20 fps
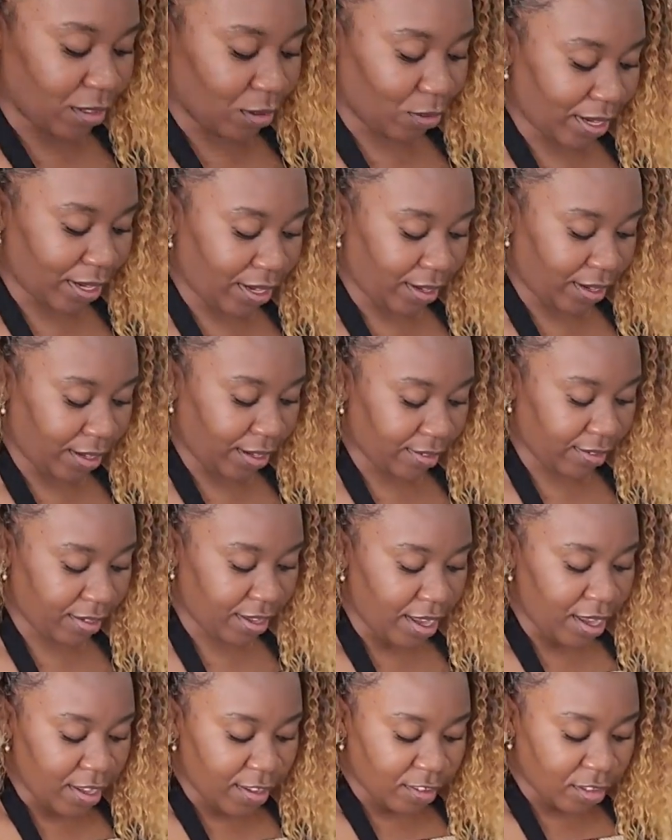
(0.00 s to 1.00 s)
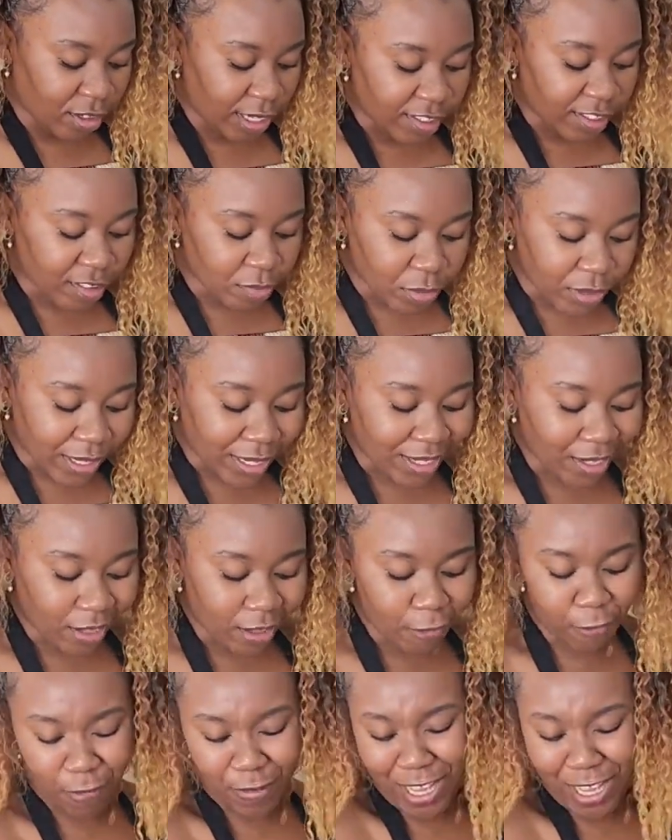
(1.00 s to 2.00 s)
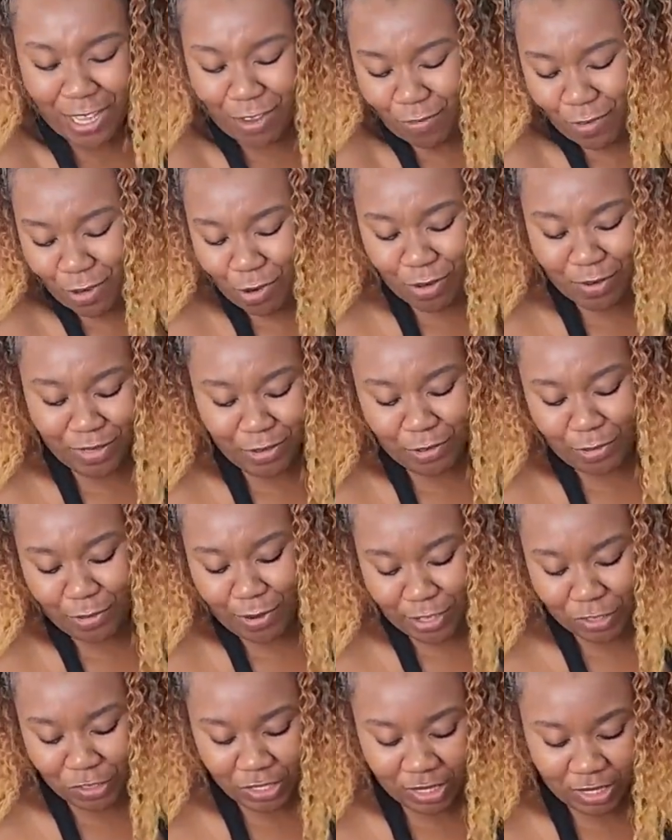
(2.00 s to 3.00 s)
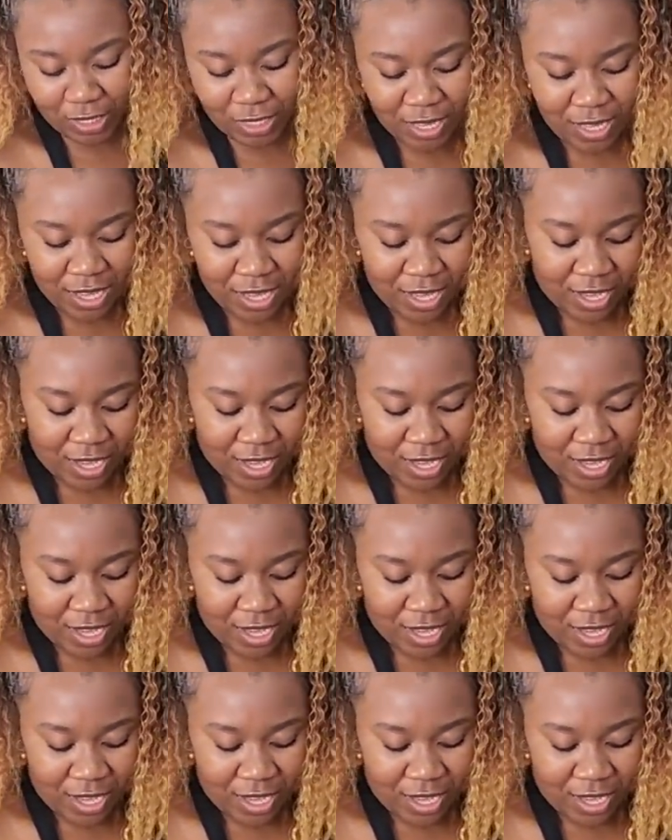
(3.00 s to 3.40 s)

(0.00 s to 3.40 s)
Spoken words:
the way it is. So let's put a little flavor on the Russian.